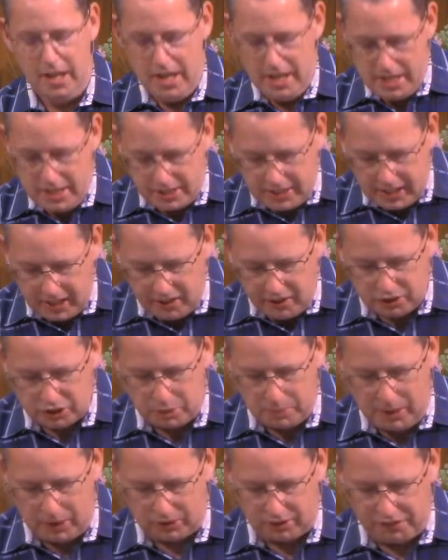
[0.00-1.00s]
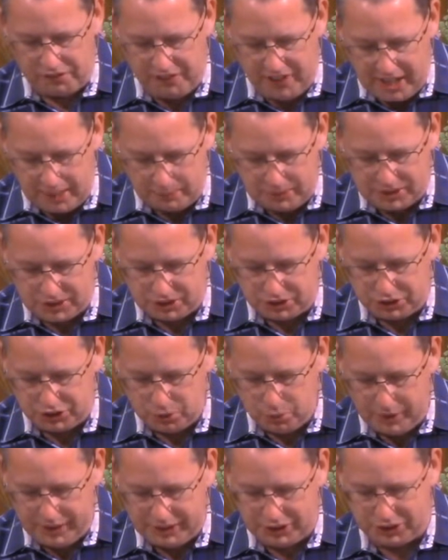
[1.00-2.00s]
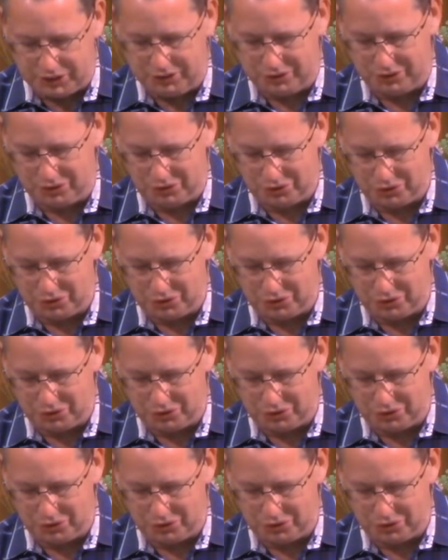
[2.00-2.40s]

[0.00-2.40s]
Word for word: He cares about the family situations.